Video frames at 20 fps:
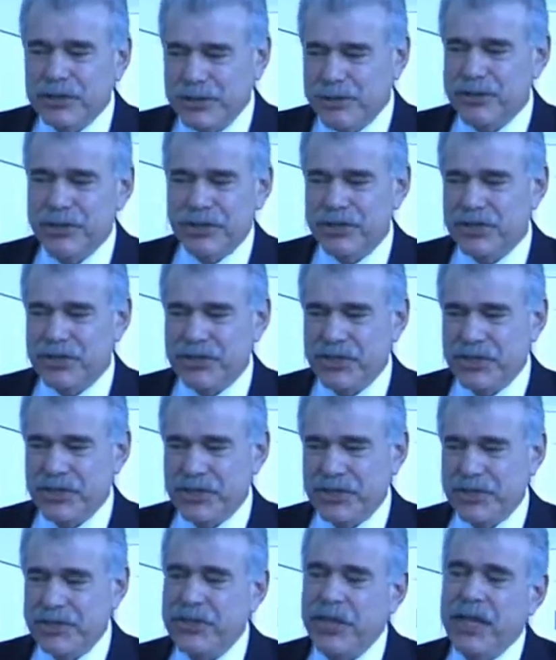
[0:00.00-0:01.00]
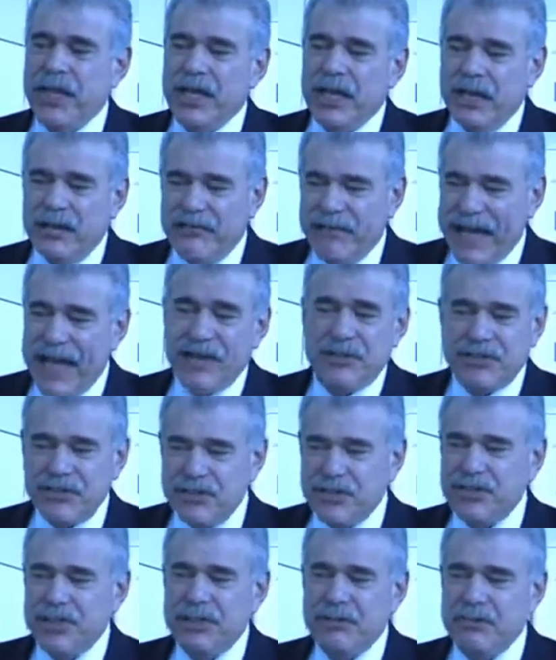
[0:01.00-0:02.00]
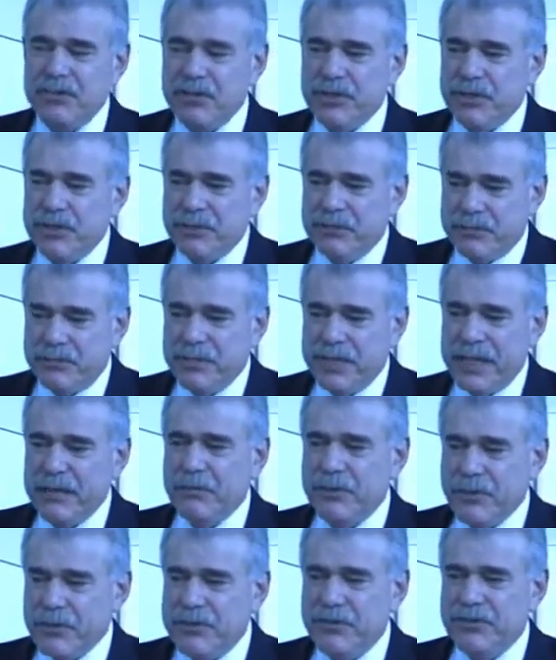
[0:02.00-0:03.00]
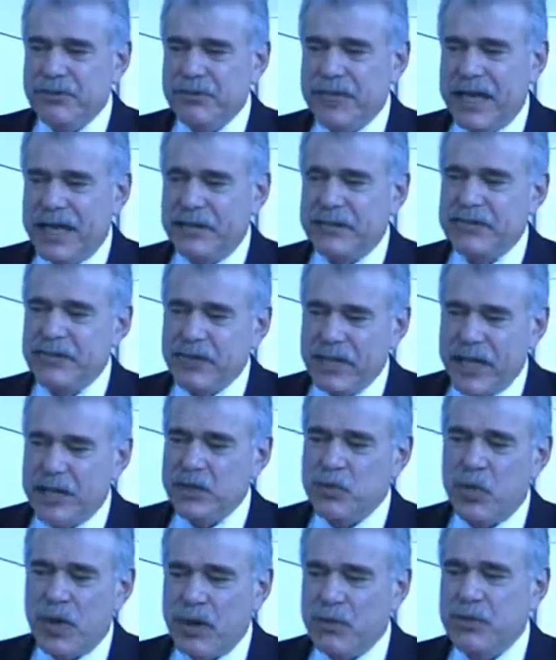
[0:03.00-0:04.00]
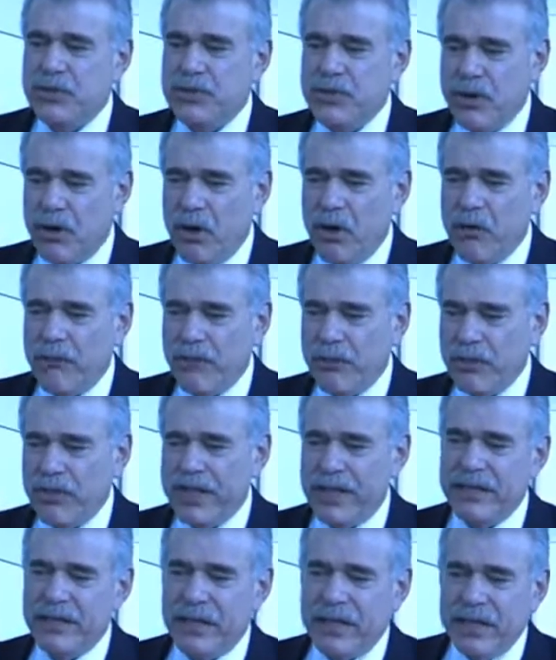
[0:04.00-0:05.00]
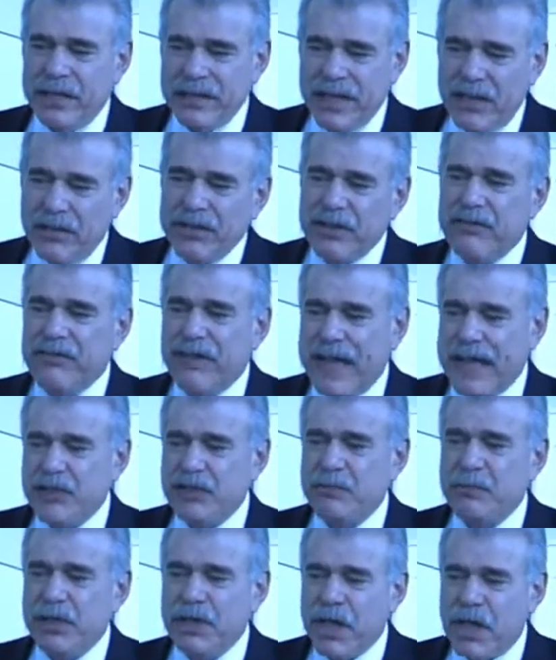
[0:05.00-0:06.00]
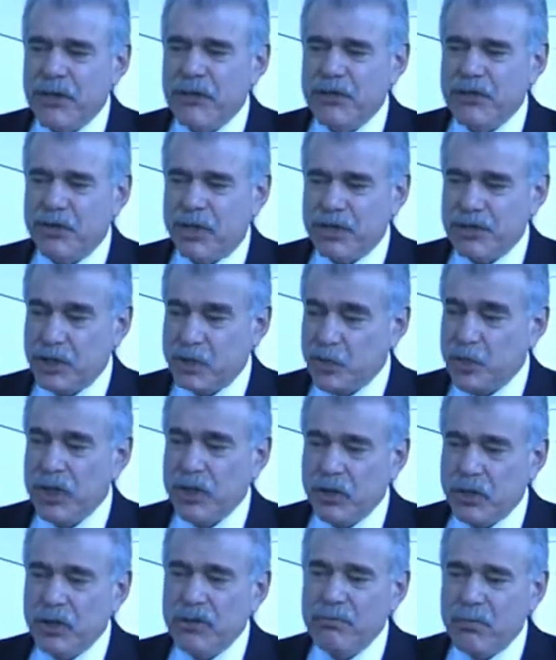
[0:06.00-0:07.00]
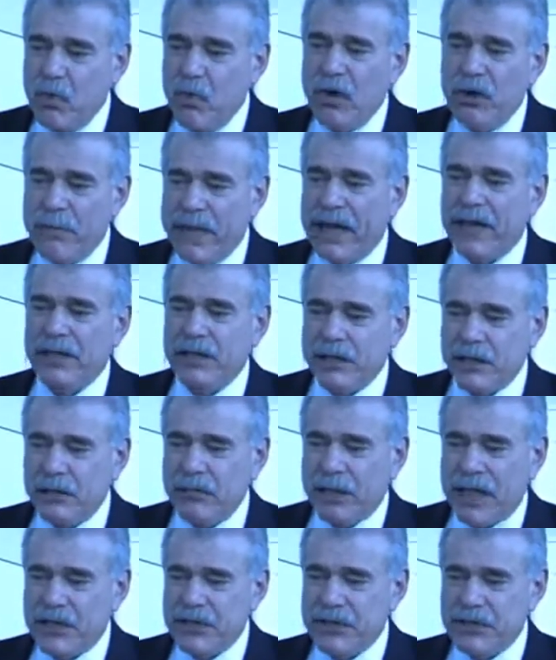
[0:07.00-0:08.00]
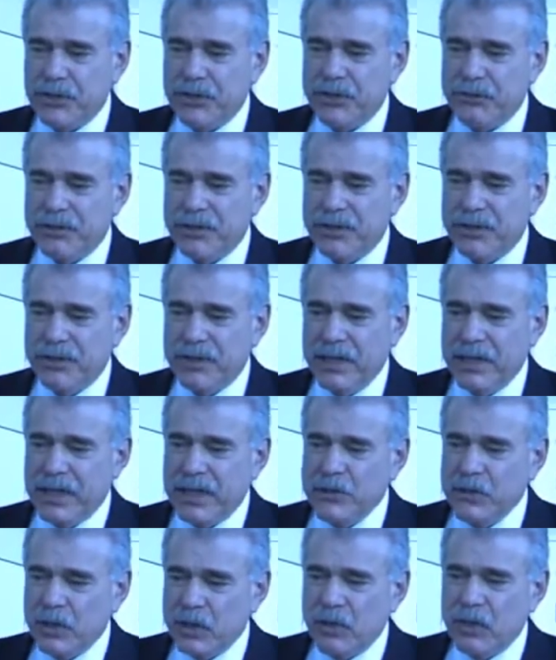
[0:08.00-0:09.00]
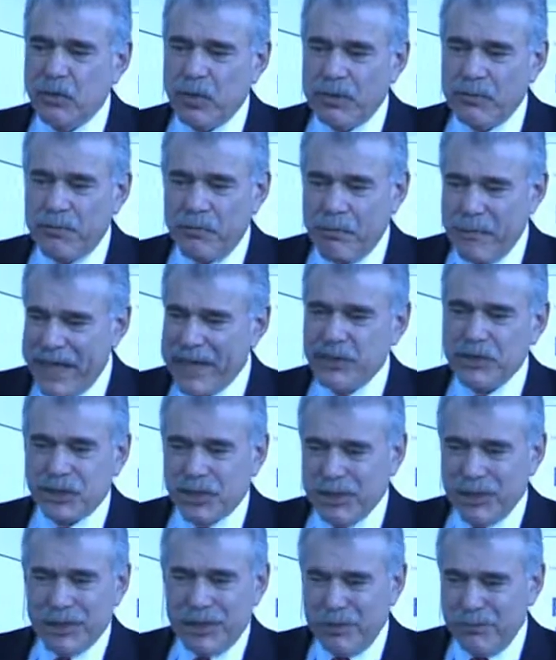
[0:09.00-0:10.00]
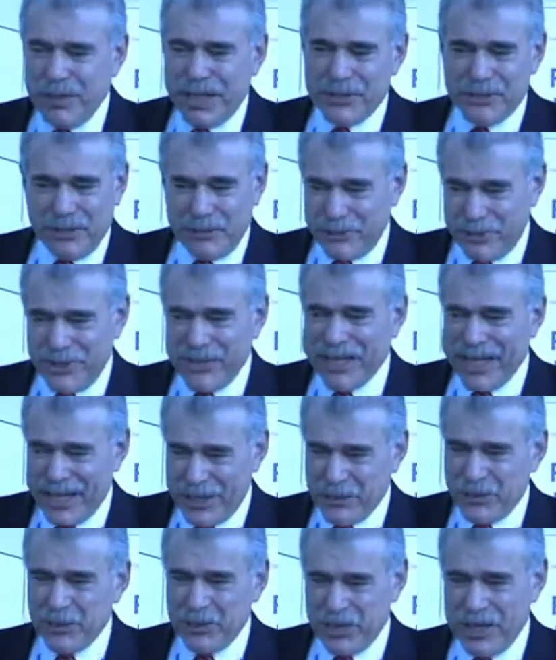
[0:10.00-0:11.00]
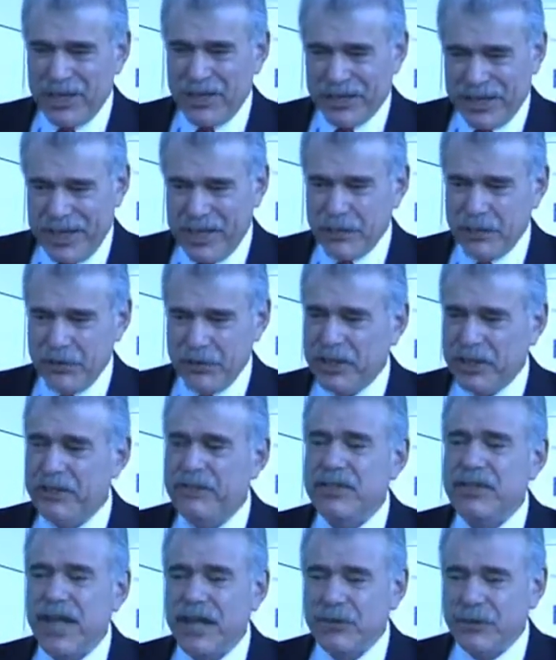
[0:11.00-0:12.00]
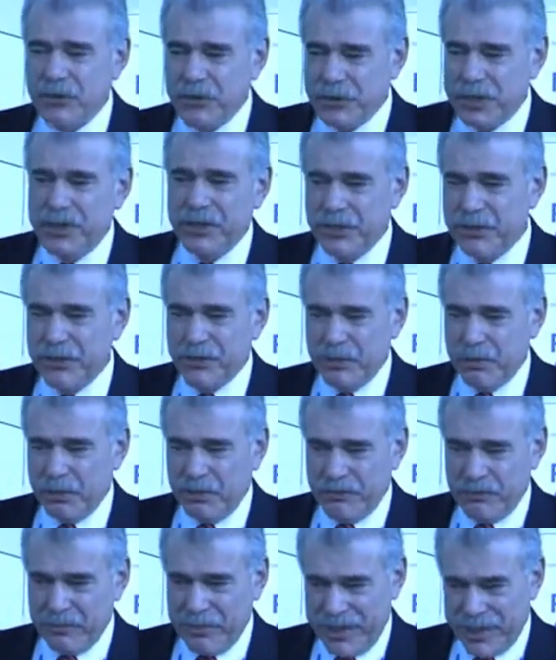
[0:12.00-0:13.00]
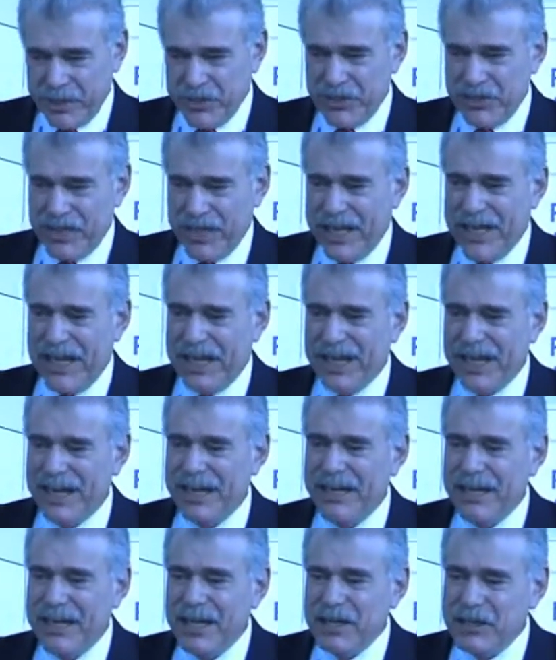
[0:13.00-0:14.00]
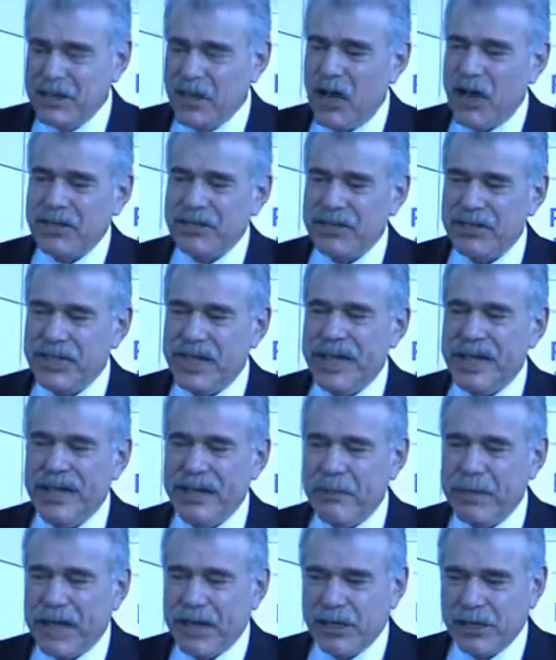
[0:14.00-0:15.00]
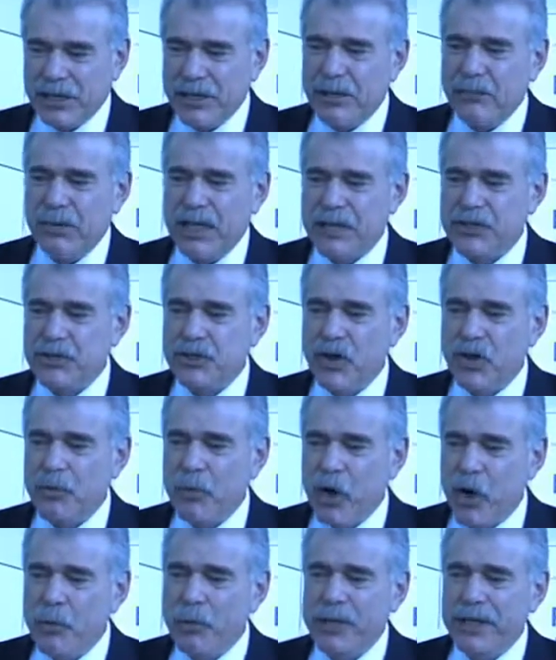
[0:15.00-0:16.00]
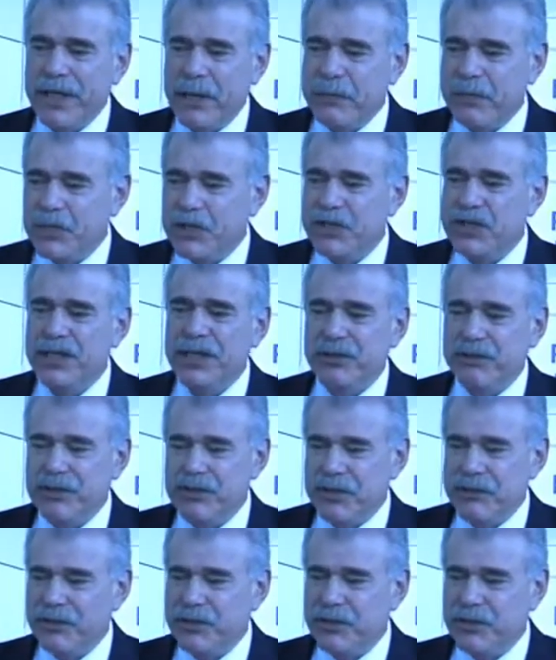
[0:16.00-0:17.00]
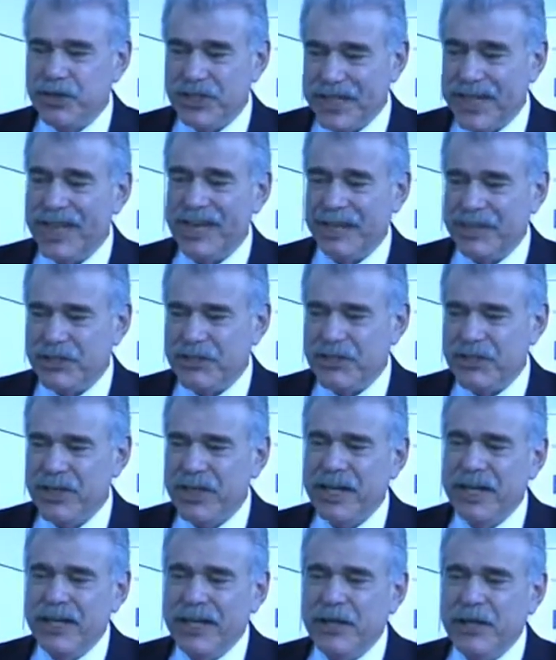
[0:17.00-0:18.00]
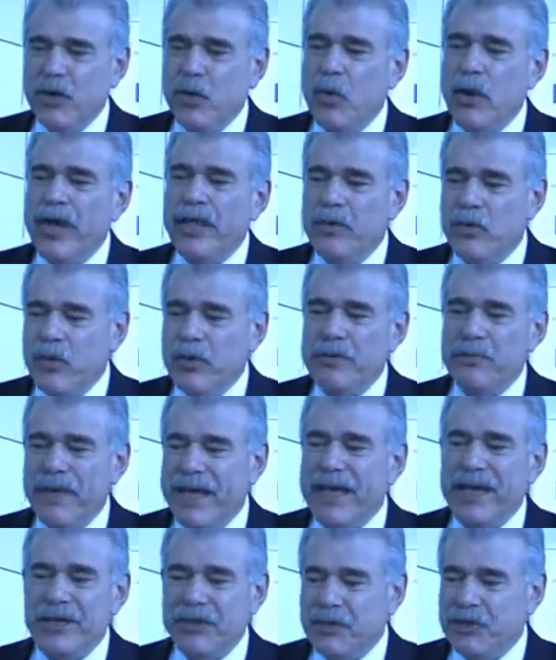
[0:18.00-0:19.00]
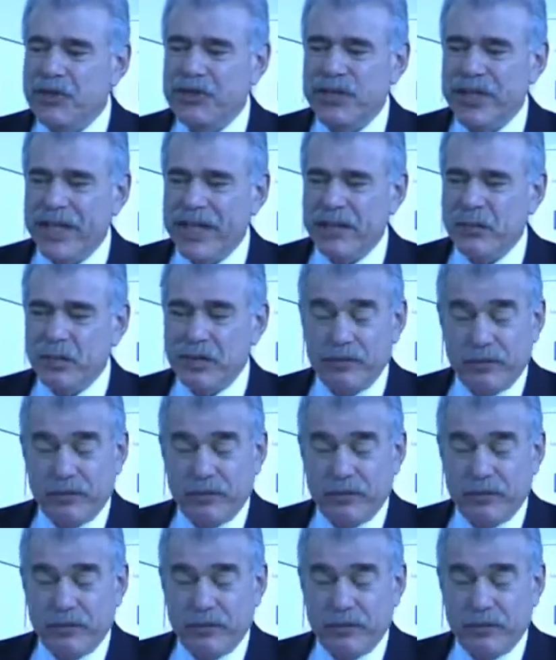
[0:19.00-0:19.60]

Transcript: to the disease. Avastin seems to be able to do that, and so that's why we're so hopeful that not only Avastin but other drugs, as we learn more about glioblastoma, as we learn what makes a glioblastoma, the cancer cell, even Dr. Niederhuber from the NCI talked today about glioblastoma opening up the secrets of its genetics in a way that we may understand.